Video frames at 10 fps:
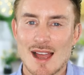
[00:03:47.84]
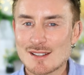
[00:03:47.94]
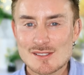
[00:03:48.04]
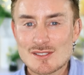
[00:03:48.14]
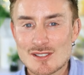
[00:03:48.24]

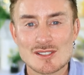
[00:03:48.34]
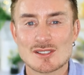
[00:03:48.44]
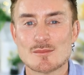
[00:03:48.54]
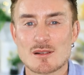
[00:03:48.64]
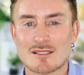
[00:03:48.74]
hasn't just
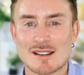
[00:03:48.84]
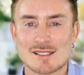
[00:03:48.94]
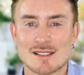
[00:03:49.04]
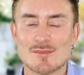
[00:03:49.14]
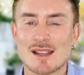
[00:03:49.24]
stopped
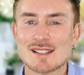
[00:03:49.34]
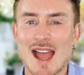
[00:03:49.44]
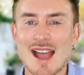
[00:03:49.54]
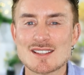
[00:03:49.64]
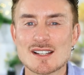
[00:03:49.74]
progressing, it's
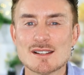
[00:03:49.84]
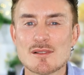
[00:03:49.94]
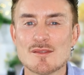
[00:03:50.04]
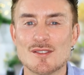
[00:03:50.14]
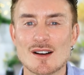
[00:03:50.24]
actually
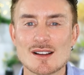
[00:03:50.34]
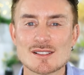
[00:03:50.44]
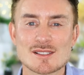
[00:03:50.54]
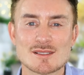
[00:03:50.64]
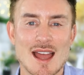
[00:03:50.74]

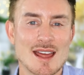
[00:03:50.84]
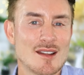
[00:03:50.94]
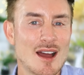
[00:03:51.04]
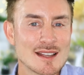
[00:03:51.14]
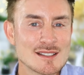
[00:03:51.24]
reversed,
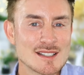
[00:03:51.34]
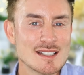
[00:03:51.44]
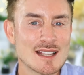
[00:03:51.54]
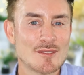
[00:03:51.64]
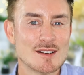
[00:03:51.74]
and I can
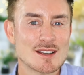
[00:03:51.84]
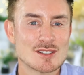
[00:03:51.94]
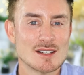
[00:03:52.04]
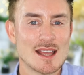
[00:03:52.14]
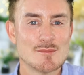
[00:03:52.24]
see
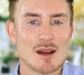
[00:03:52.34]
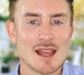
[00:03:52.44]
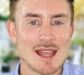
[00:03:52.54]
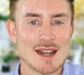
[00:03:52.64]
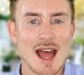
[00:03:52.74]
definition in
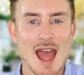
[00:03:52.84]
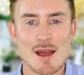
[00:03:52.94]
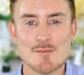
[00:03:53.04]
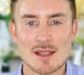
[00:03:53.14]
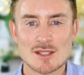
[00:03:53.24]
my inner
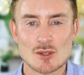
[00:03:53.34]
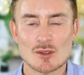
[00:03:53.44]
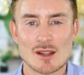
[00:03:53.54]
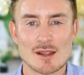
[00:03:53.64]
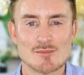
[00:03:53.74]
and
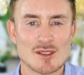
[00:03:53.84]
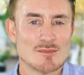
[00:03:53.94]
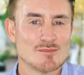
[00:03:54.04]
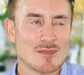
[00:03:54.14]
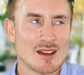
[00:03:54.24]
mid-jawline
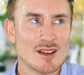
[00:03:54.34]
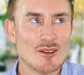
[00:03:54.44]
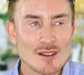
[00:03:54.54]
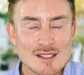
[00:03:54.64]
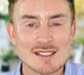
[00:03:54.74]
that I
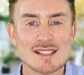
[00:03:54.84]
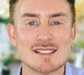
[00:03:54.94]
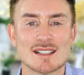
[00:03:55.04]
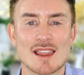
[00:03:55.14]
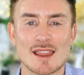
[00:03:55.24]
honestly
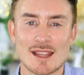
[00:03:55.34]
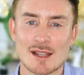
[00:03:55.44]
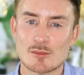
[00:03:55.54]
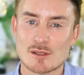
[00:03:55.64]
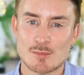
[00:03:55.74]
didn't
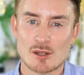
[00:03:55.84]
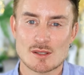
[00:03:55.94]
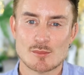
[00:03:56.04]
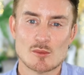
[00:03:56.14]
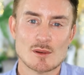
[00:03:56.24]
think was
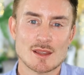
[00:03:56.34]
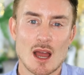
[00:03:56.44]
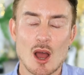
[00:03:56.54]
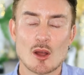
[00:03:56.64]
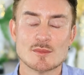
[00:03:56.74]
possible with
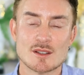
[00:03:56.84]
a home